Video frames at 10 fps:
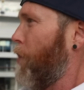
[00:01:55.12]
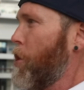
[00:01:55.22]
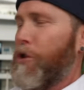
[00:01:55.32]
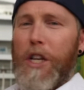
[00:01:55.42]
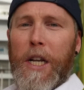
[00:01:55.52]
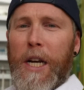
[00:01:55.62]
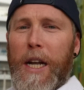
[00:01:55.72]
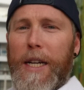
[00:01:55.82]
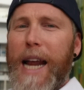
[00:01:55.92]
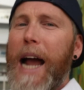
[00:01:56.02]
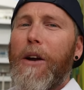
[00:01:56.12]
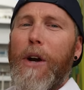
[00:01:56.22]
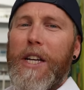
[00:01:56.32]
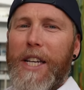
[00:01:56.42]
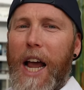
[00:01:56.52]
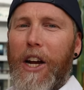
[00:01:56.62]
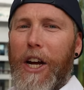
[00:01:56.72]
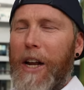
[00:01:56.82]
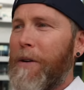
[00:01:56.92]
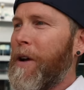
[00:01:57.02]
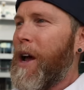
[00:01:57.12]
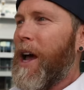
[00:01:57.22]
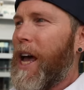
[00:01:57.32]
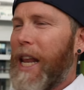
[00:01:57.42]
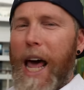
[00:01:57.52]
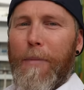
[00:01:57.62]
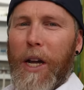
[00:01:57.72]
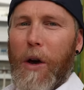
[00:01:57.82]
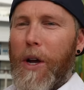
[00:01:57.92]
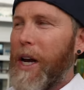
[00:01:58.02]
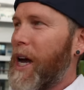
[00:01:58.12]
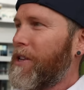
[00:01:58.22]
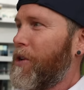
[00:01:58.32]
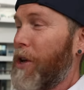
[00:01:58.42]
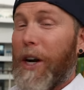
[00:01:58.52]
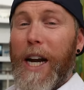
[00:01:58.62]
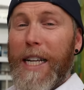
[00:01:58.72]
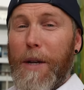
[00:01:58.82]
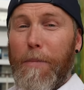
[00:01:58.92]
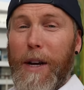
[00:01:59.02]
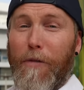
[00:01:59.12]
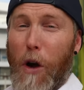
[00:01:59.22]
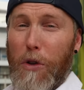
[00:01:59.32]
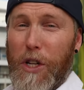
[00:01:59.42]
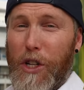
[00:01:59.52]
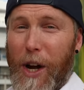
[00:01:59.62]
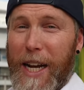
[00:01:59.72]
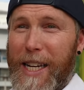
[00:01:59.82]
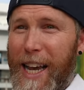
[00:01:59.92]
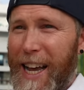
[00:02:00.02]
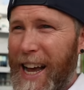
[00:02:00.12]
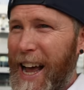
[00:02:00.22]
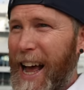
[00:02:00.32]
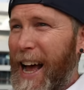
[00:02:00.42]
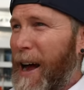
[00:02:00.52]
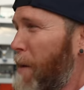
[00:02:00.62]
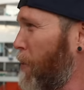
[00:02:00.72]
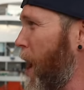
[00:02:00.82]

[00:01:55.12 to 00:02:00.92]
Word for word: frozen daiquiri section at Lime and Coconut, so they're gonna get some frozen drinks. I'm